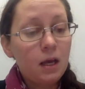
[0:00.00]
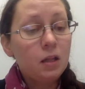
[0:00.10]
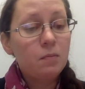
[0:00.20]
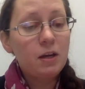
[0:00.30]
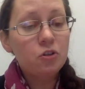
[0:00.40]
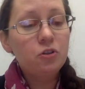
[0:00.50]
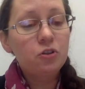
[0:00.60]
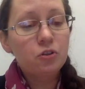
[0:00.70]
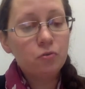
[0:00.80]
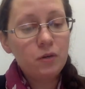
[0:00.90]
The matron
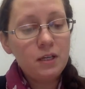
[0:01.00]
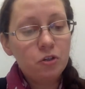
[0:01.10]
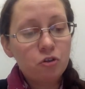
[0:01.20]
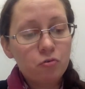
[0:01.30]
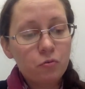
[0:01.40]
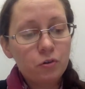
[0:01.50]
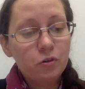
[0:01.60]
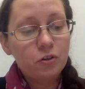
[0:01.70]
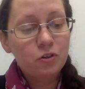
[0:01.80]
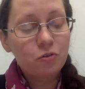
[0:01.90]

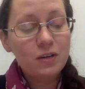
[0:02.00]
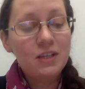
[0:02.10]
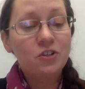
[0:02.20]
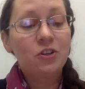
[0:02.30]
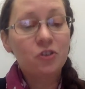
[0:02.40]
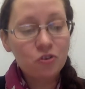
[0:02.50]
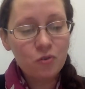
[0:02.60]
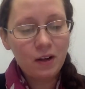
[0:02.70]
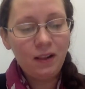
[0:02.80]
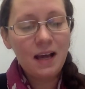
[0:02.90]
screeched
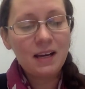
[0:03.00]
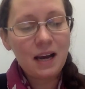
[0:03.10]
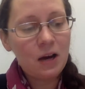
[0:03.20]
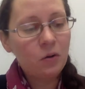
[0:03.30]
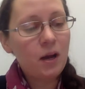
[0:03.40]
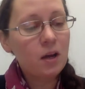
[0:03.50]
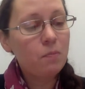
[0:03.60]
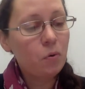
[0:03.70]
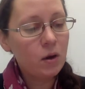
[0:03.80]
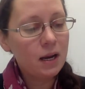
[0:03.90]
shrill and loud like a
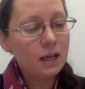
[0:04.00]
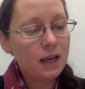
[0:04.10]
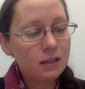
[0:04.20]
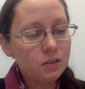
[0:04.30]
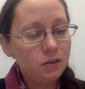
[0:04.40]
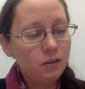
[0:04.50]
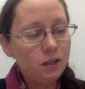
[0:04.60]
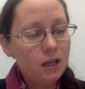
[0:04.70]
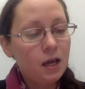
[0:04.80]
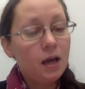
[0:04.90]
boiling kettle.
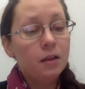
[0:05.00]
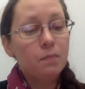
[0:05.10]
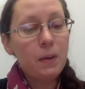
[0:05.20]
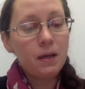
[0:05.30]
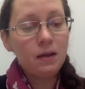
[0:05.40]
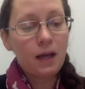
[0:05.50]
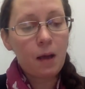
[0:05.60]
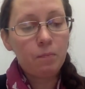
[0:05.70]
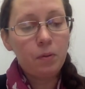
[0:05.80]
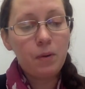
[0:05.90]
The picnic
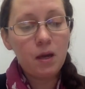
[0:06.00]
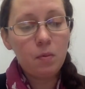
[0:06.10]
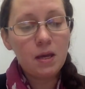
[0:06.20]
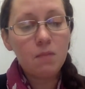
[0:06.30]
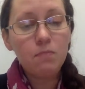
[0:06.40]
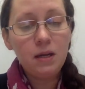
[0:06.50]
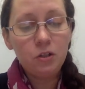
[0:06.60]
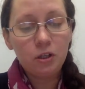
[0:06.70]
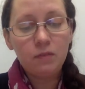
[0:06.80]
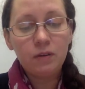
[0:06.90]
hamper baby
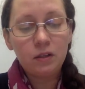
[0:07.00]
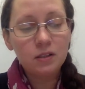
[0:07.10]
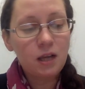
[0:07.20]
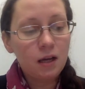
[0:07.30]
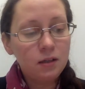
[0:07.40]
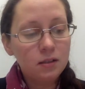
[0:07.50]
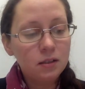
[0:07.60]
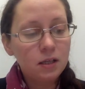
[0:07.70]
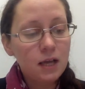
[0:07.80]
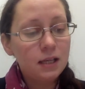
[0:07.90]
immediately fell silent,
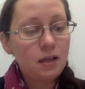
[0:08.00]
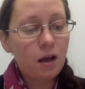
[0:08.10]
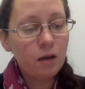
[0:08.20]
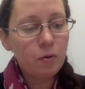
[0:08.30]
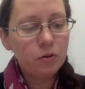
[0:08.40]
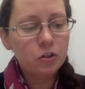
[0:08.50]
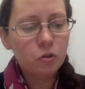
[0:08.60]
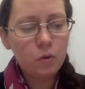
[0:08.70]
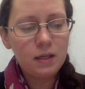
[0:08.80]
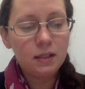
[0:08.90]
its eyebrows
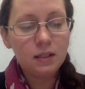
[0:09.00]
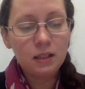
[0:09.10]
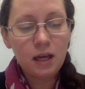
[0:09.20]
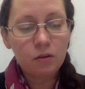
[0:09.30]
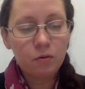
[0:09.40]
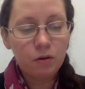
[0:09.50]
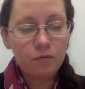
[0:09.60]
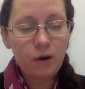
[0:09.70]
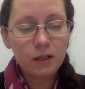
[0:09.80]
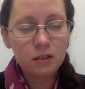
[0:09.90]
squeezing together in a
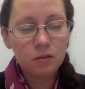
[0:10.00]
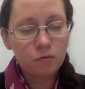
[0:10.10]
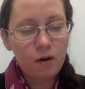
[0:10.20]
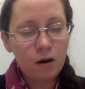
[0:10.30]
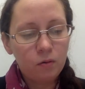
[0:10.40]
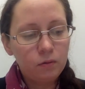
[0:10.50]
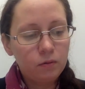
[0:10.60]
frightened frown.